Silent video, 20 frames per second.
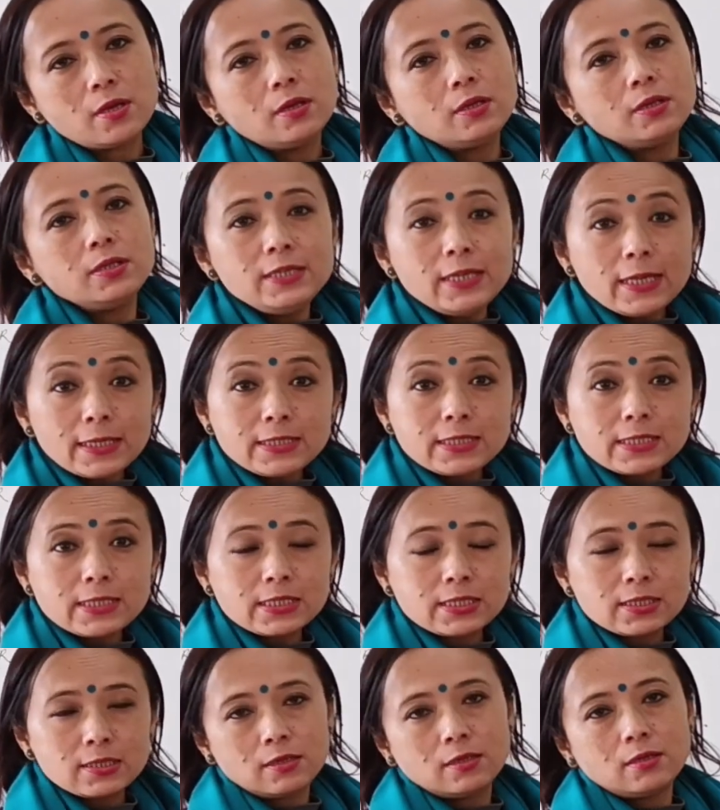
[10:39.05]

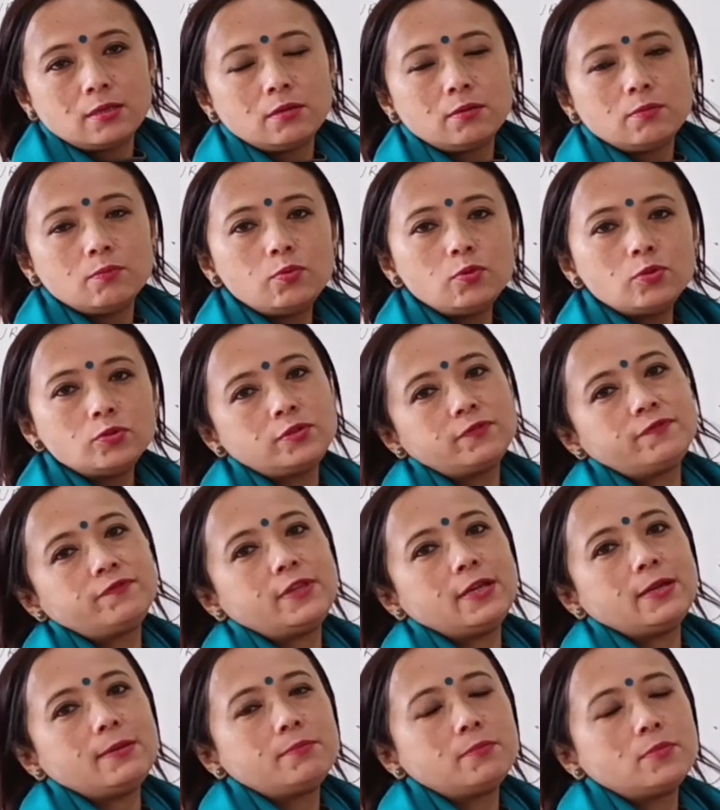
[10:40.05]
yet both of
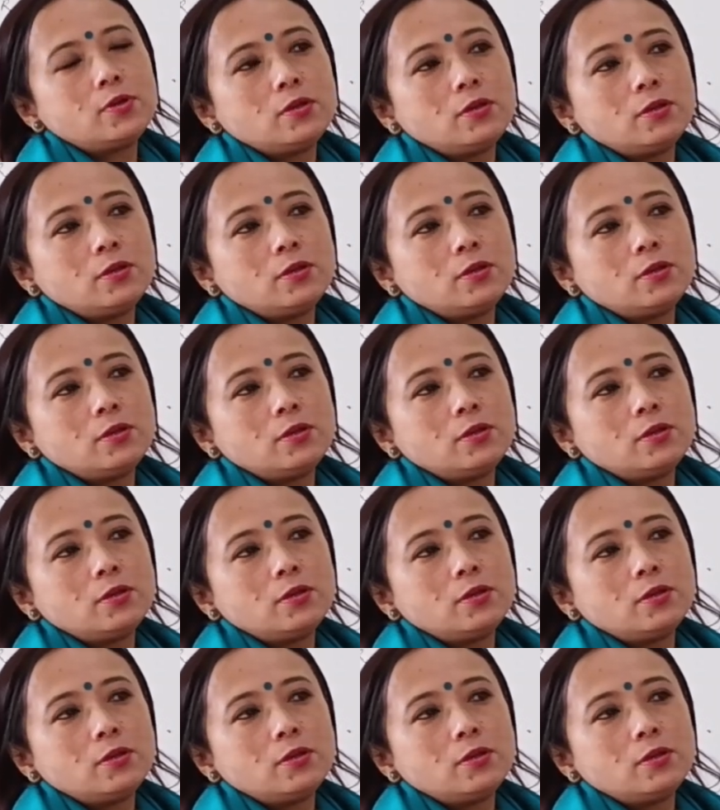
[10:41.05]
them,